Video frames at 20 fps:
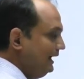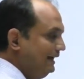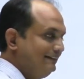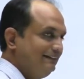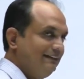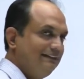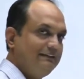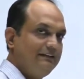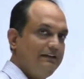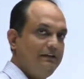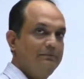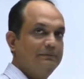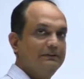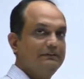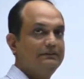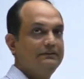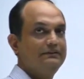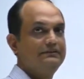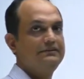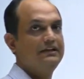Accessory
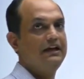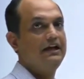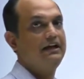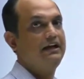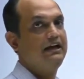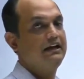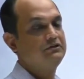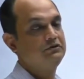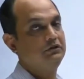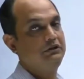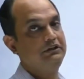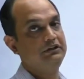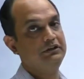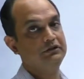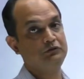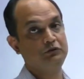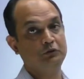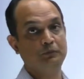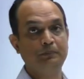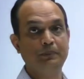muscles are actually
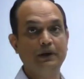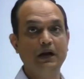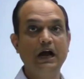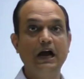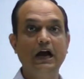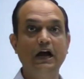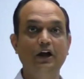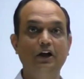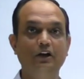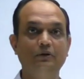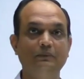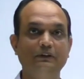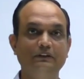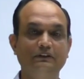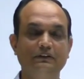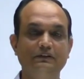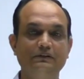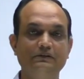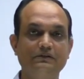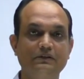the suprahyoid
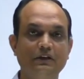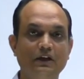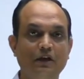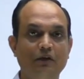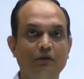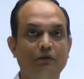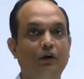muscles.